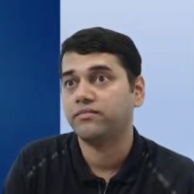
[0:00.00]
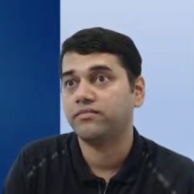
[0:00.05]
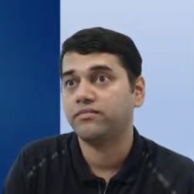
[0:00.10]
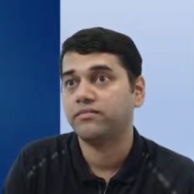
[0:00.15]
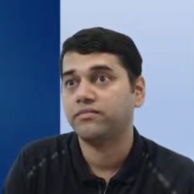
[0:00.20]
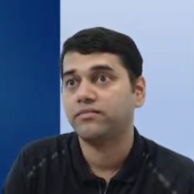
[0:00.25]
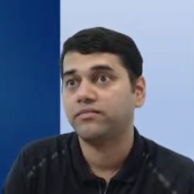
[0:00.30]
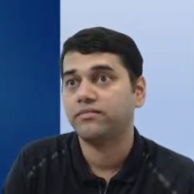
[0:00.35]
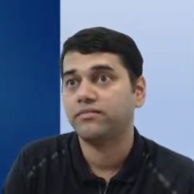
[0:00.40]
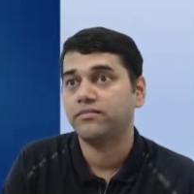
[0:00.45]

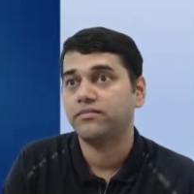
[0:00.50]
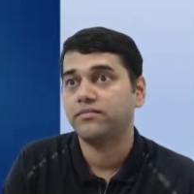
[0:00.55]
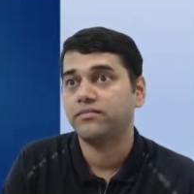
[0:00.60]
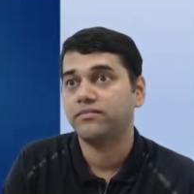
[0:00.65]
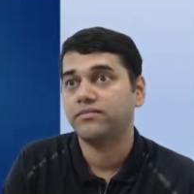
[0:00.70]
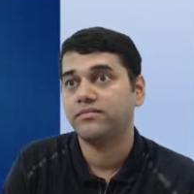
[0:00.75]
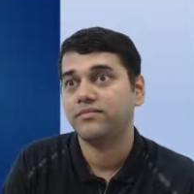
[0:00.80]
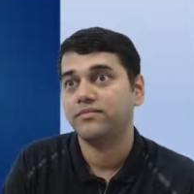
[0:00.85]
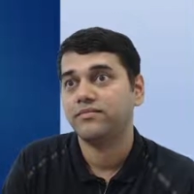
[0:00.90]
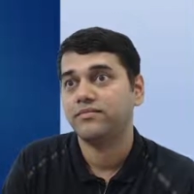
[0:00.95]

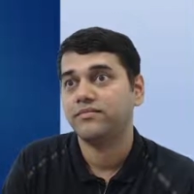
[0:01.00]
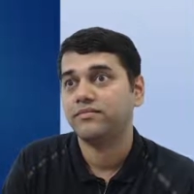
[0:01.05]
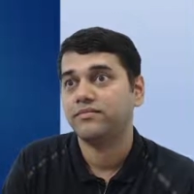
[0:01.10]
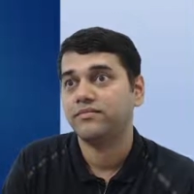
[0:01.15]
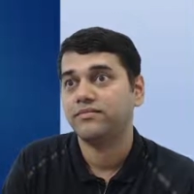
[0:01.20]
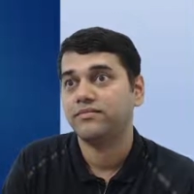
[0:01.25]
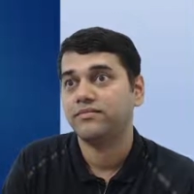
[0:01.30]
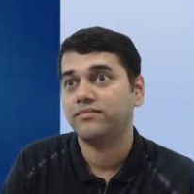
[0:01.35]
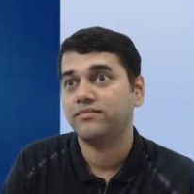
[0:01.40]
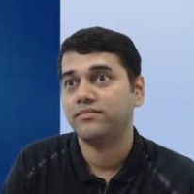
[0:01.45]

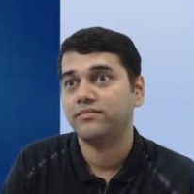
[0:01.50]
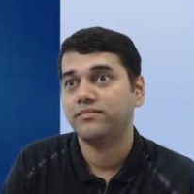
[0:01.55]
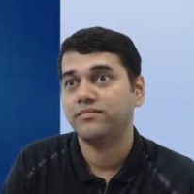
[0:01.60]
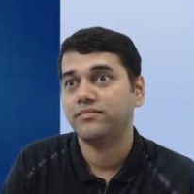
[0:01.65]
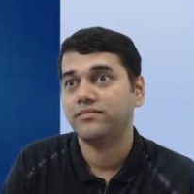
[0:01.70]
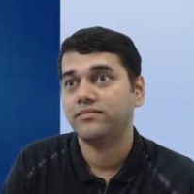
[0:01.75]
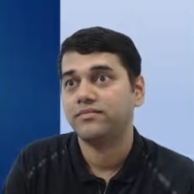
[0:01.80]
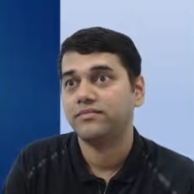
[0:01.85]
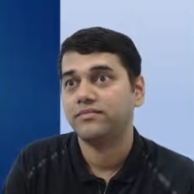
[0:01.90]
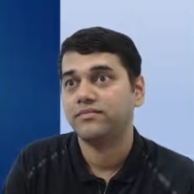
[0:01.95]

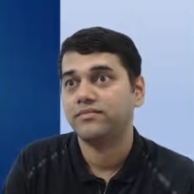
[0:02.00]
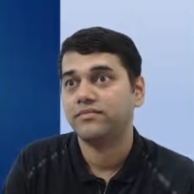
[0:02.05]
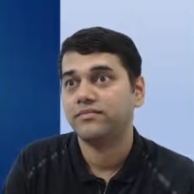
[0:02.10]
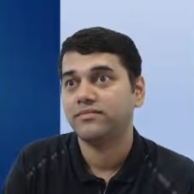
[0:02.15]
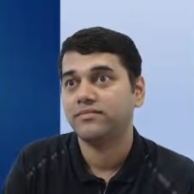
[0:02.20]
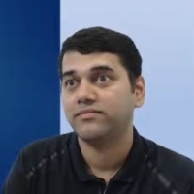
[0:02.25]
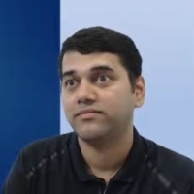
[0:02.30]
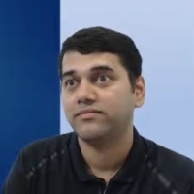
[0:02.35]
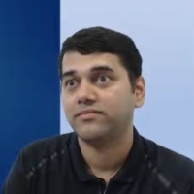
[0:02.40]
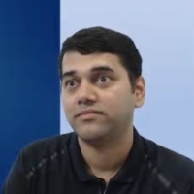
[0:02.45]

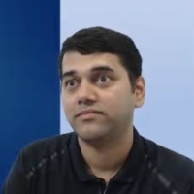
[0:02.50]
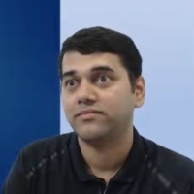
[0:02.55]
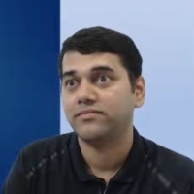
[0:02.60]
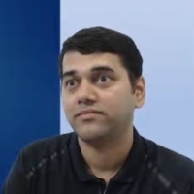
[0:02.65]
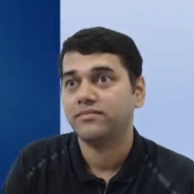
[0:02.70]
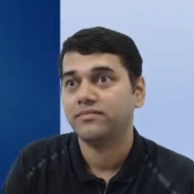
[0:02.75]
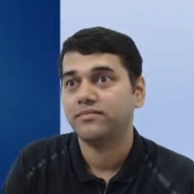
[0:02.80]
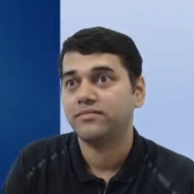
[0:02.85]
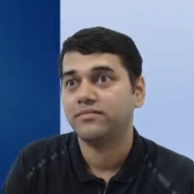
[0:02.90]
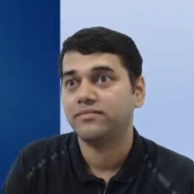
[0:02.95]

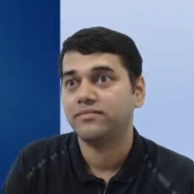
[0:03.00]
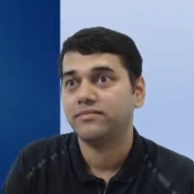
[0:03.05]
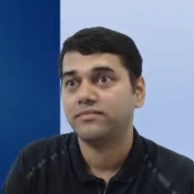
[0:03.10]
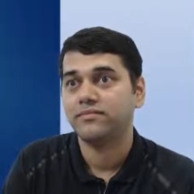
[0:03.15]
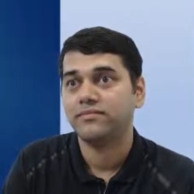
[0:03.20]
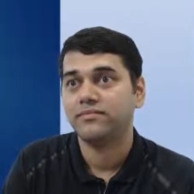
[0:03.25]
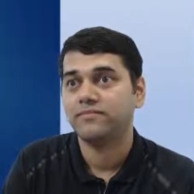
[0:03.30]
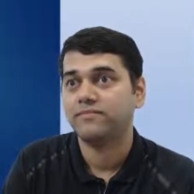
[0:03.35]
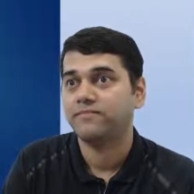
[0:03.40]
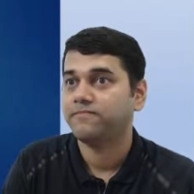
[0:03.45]
(silence)